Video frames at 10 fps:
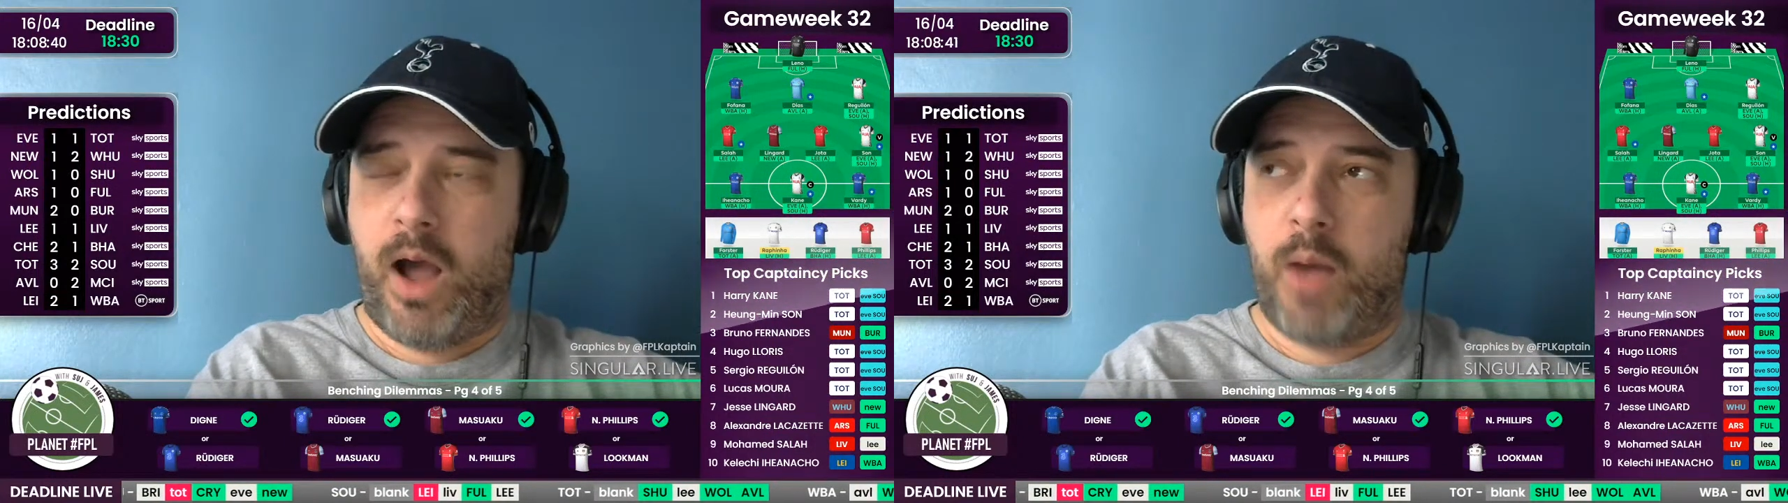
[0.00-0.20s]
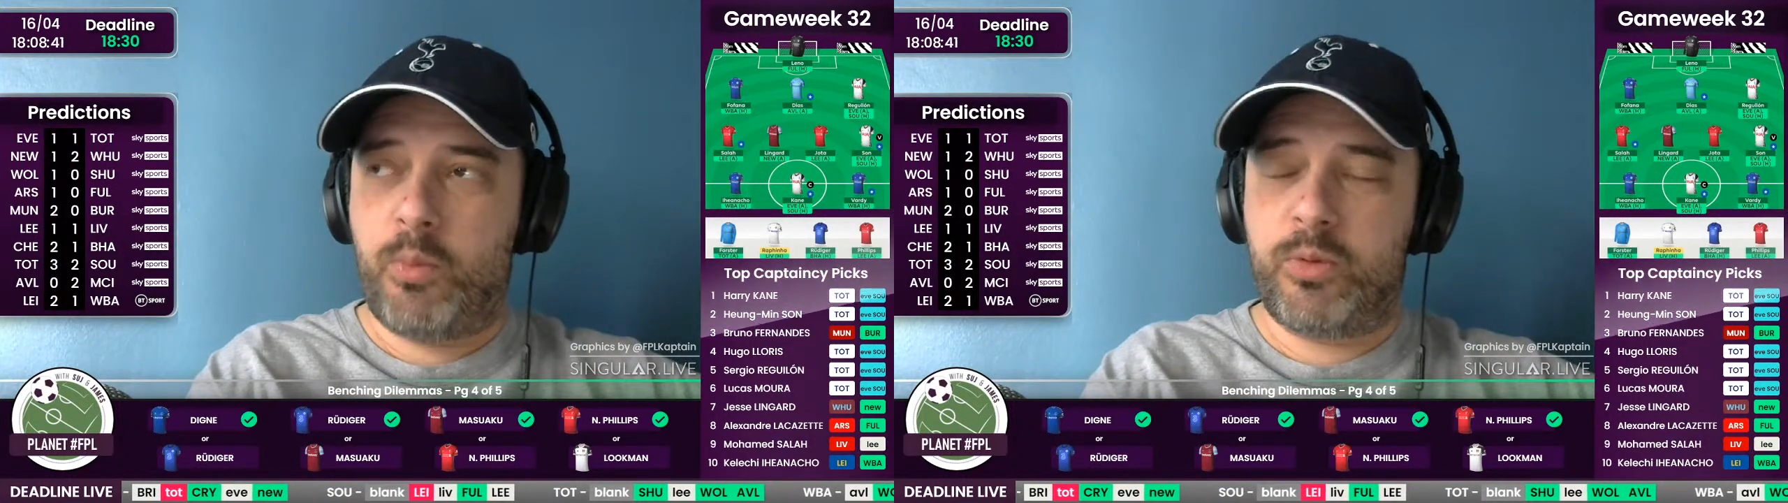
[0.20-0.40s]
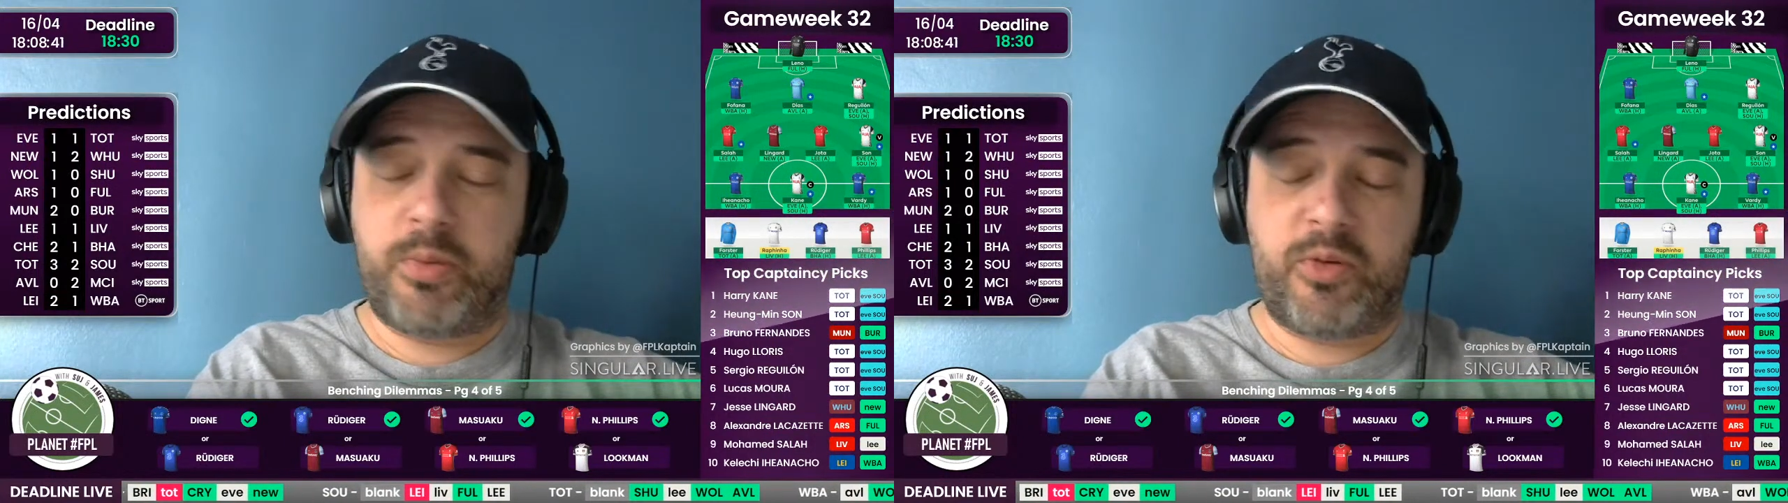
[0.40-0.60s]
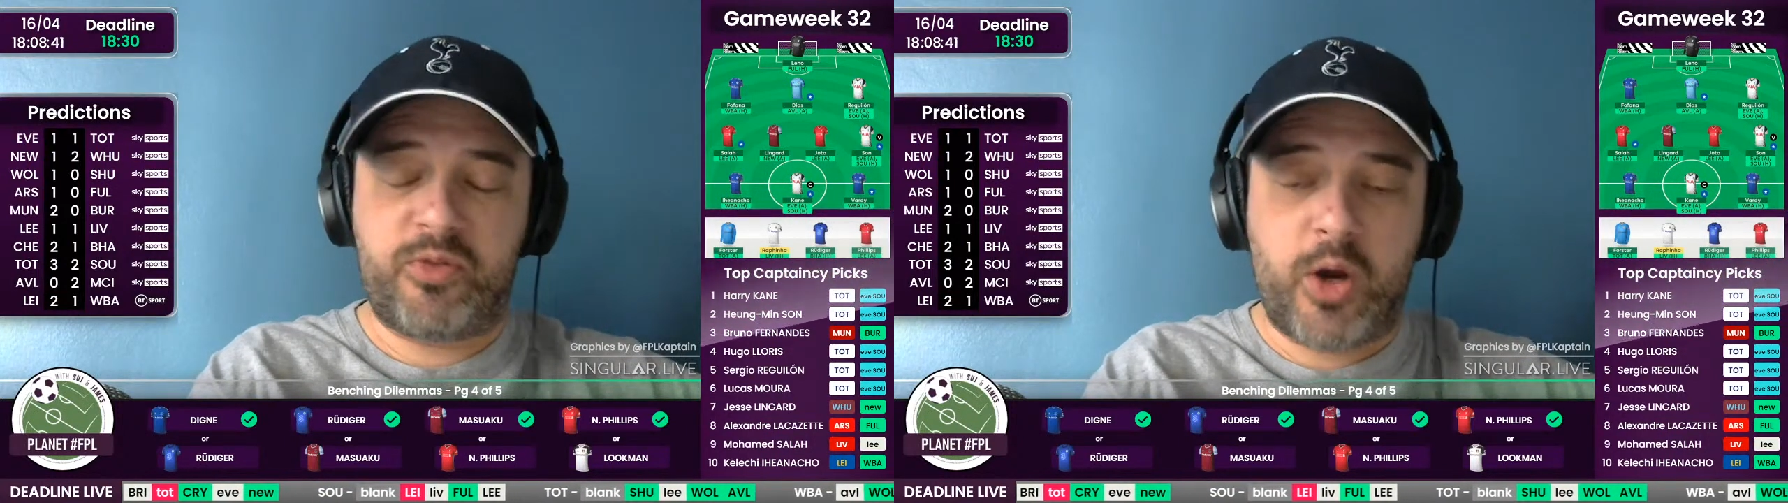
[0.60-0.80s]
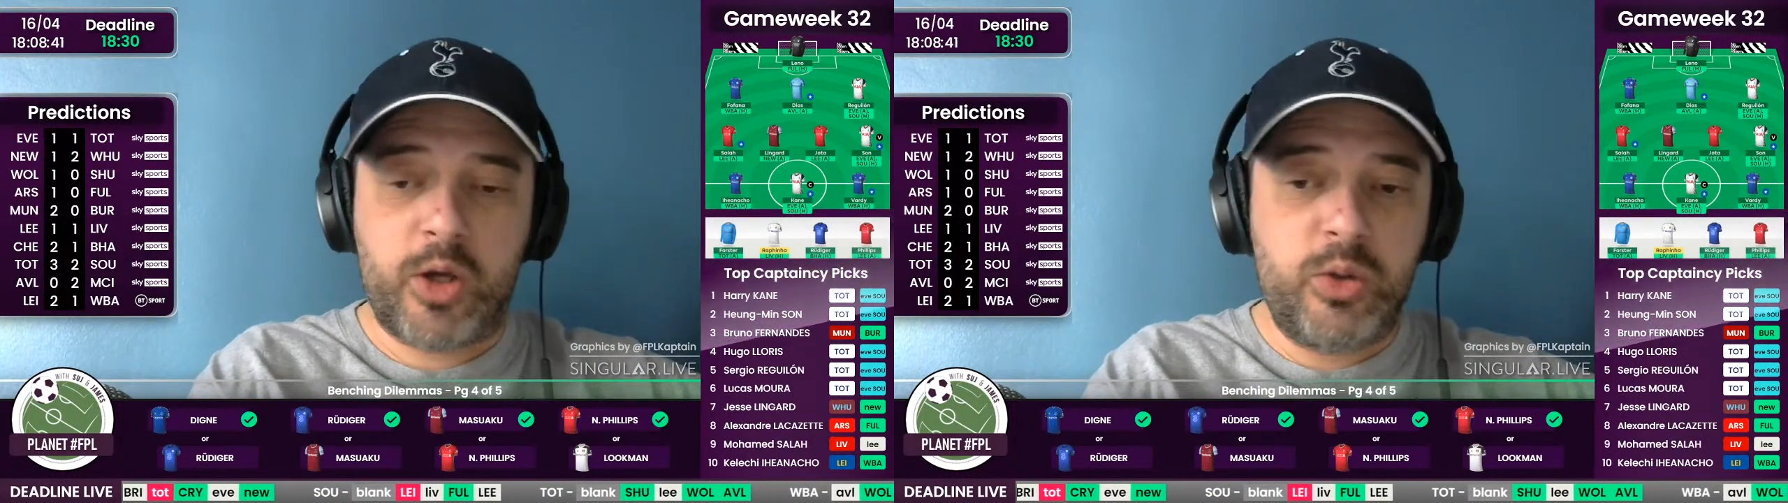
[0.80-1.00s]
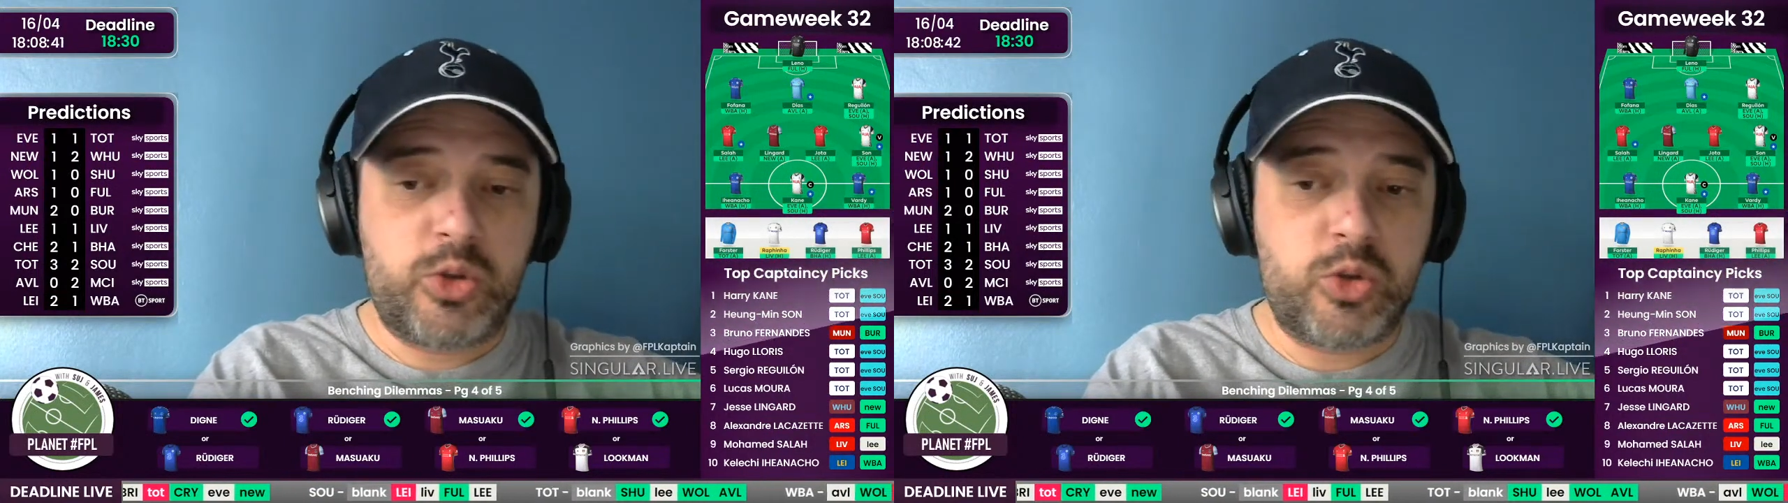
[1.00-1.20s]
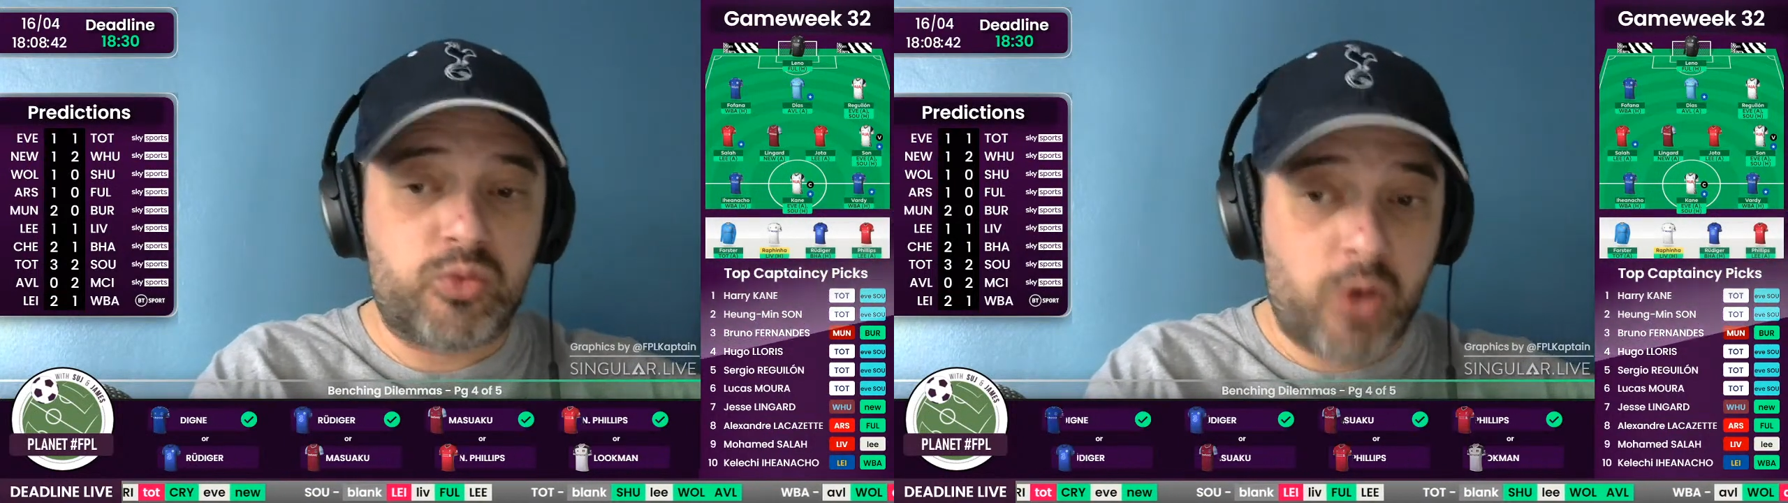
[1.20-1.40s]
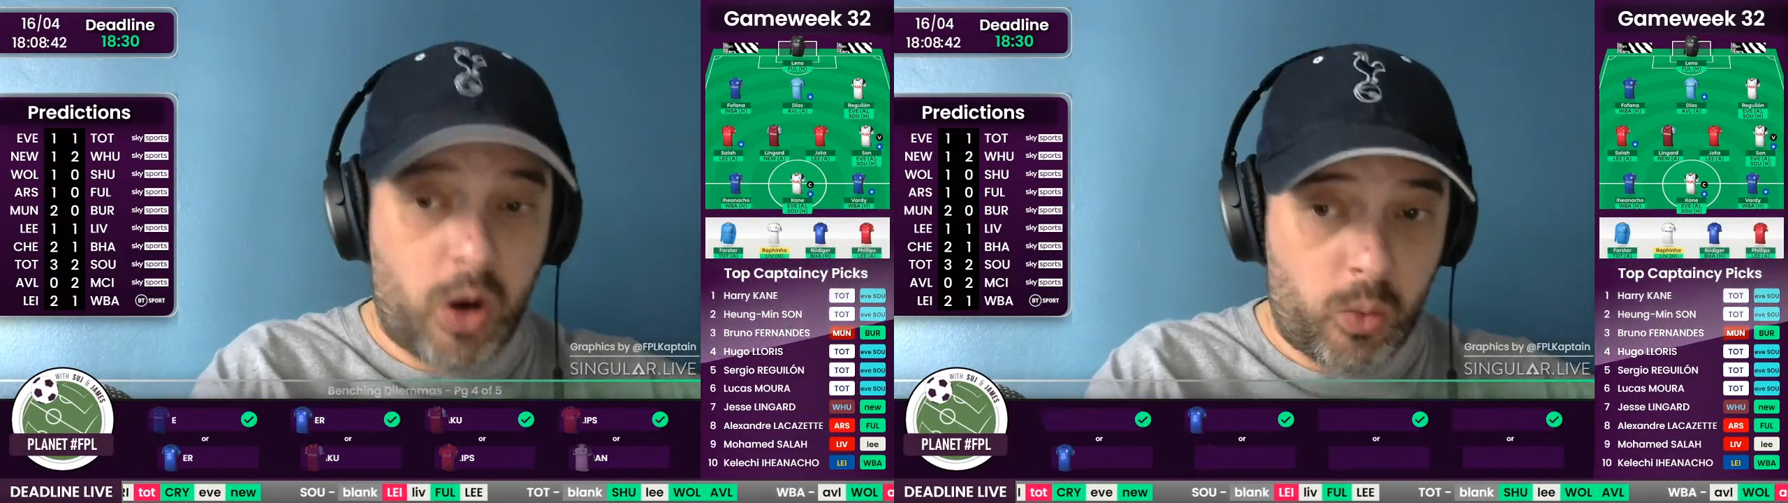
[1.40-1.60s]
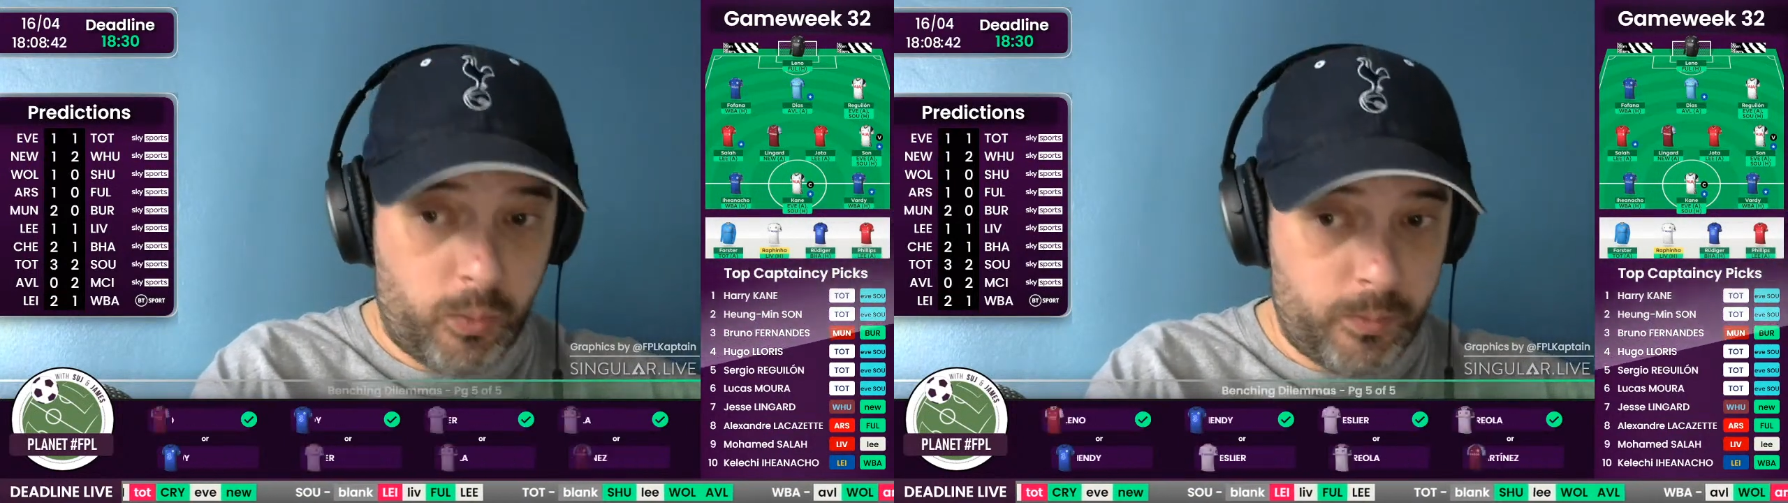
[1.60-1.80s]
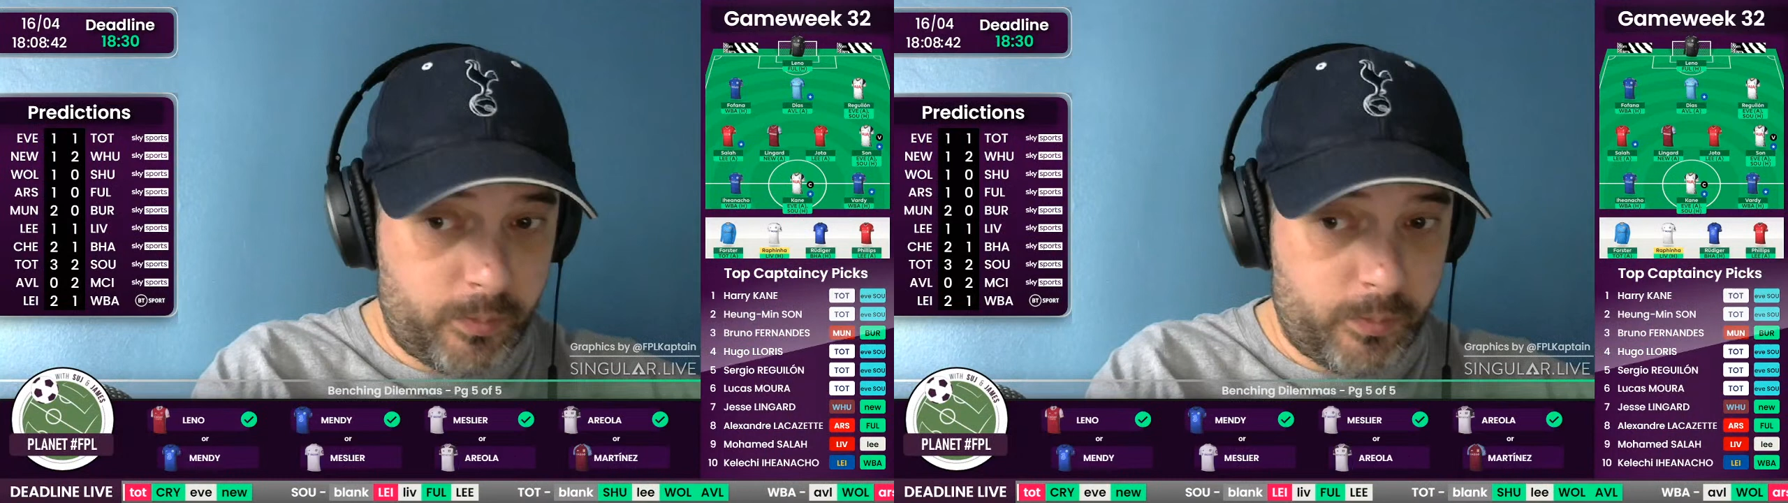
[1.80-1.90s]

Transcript: would prefer you to roll